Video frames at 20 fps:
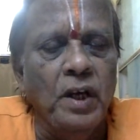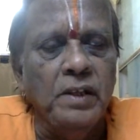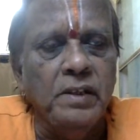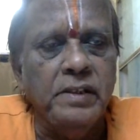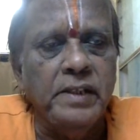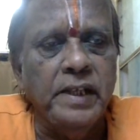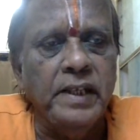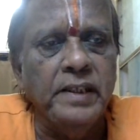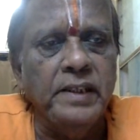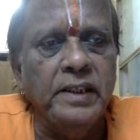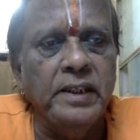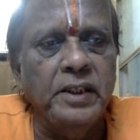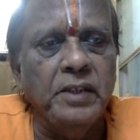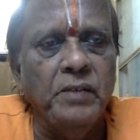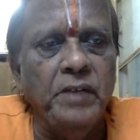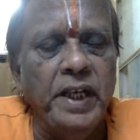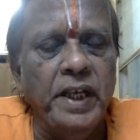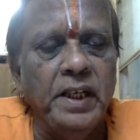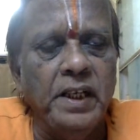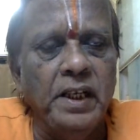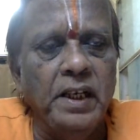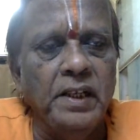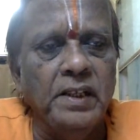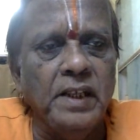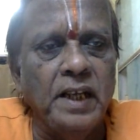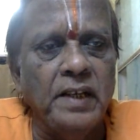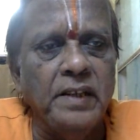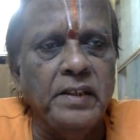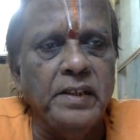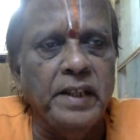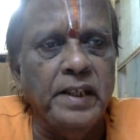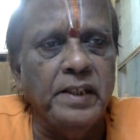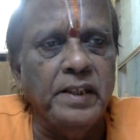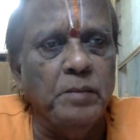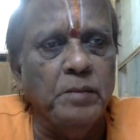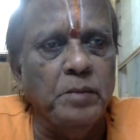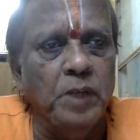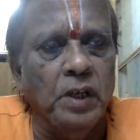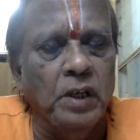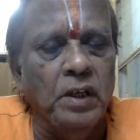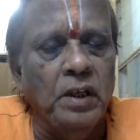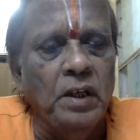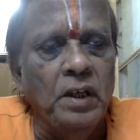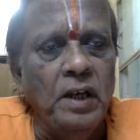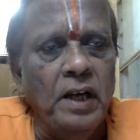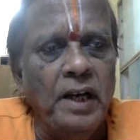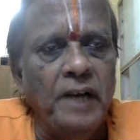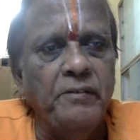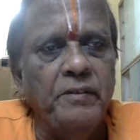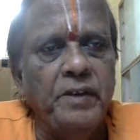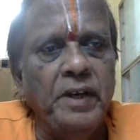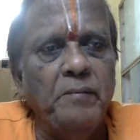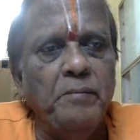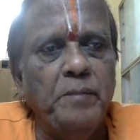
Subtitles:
saying that the vehicle is untraceable, and we have